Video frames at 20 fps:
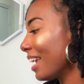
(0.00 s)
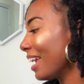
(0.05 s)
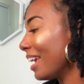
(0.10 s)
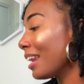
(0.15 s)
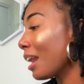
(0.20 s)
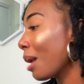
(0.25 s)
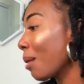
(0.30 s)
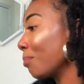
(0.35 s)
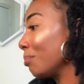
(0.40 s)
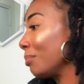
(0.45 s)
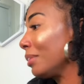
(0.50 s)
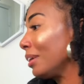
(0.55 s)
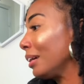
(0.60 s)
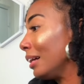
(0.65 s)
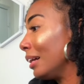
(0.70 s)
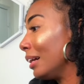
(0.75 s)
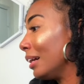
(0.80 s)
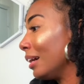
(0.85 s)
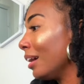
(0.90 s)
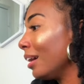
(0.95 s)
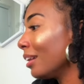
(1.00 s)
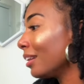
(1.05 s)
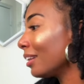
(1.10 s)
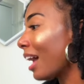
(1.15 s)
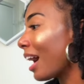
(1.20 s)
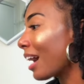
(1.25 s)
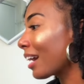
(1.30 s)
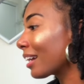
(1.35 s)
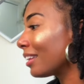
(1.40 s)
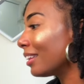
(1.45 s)
And I'm
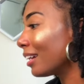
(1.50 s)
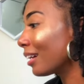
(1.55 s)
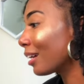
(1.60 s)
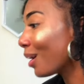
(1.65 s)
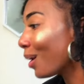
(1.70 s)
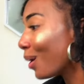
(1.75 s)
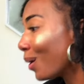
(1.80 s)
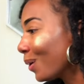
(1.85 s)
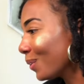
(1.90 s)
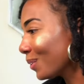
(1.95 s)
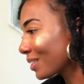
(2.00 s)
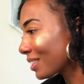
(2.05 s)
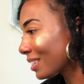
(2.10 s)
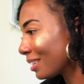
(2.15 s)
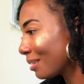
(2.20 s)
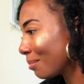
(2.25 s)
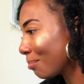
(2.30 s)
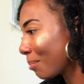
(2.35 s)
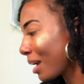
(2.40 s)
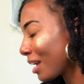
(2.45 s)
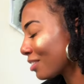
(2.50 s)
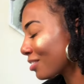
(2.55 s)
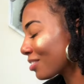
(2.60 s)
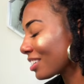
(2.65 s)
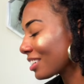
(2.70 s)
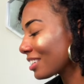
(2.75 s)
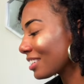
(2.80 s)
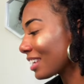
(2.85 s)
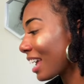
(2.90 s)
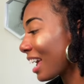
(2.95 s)
unlocking the code to the
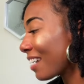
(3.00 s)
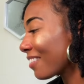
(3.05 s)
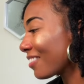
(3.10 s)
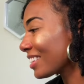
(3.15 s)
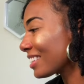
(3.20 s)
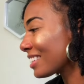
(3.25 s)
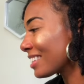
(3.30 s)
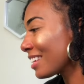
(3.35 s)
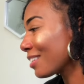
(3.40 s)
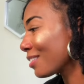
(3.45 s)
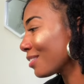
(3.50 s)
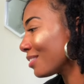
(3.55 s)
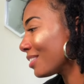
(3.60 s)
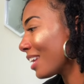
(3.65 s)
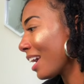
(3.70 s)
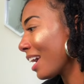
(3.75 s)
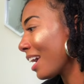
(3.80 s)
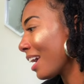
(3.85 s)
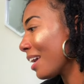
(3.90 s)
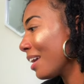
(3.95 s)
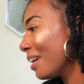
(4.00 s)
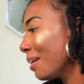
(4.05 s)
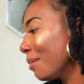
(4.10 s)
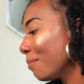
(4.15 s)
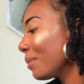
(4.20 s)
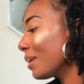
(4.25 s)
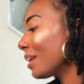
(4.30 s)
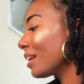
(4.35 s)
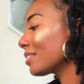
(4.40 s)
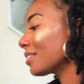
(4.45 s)
matrix every single day,
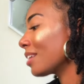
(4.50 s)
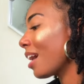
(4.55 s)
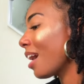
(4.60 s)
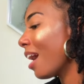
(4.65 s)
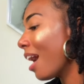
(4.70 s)
because